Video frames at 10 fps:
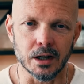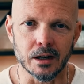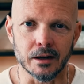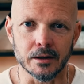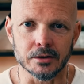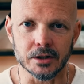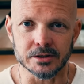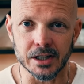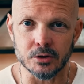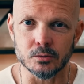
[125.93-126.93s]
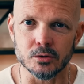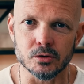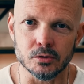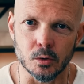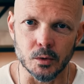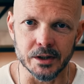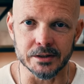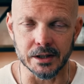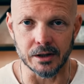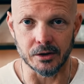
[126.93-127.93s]
uh, sexual stories
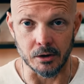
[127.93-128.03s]
in it.